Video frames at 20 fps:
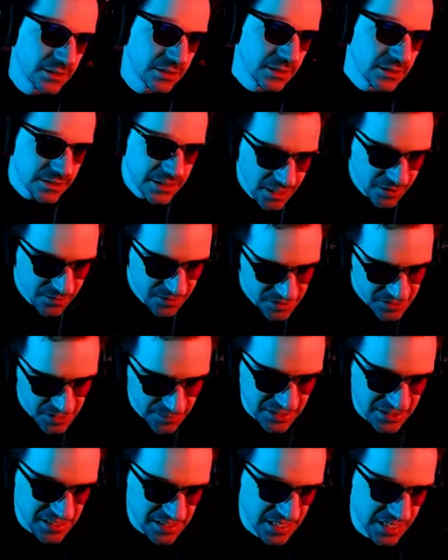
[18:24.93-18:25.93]
Take it one step
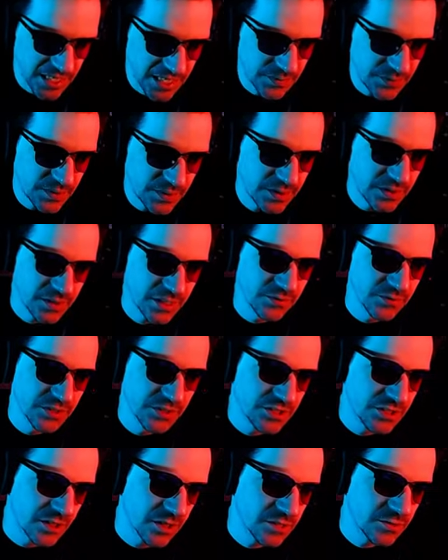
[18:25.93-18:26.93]
at a time and
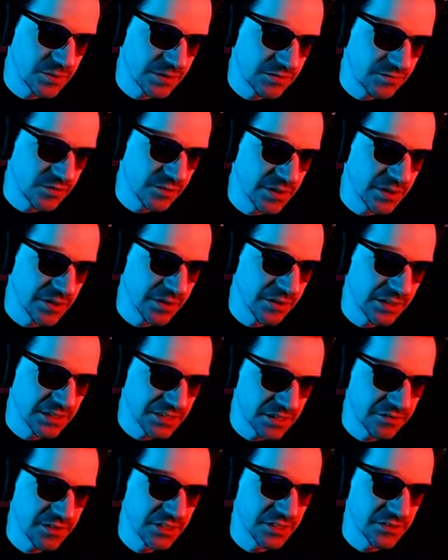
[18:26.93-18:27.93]
recharge with familiar
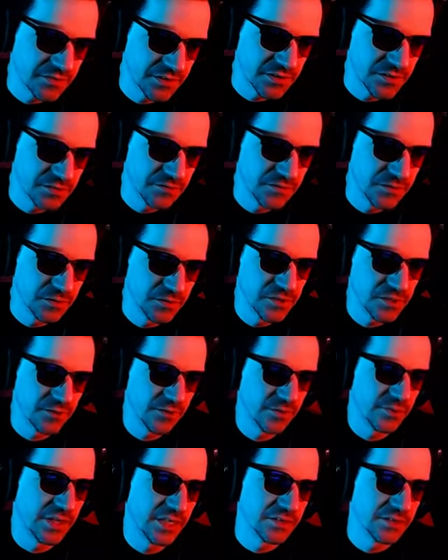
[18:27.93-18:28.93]
activities, friends, and foods to
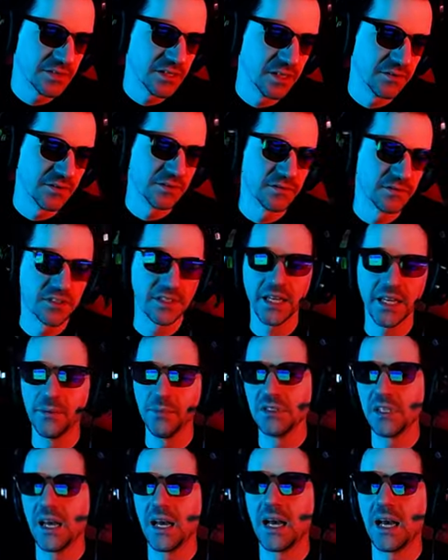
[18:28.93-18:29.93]
remind yourself of stable
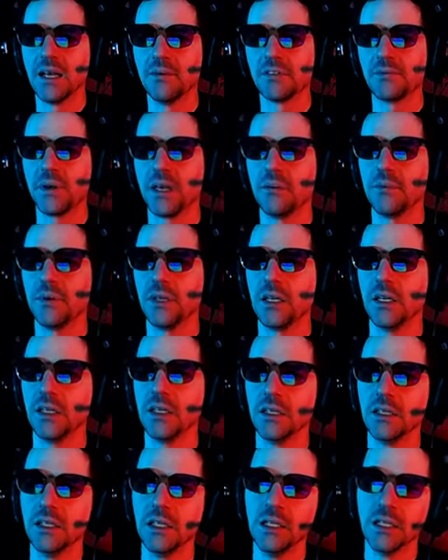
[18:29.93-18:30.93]
times, baby.
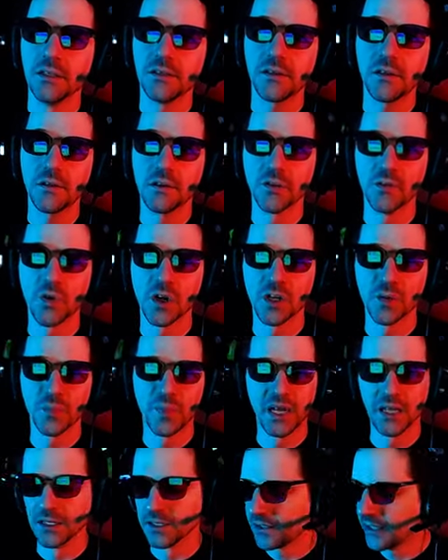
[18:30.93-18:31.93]
Let's go to the Water
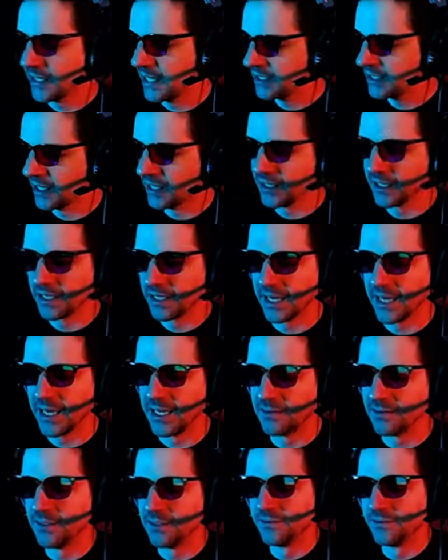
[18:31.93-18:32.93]
Palace. Hey, Tiny Cat.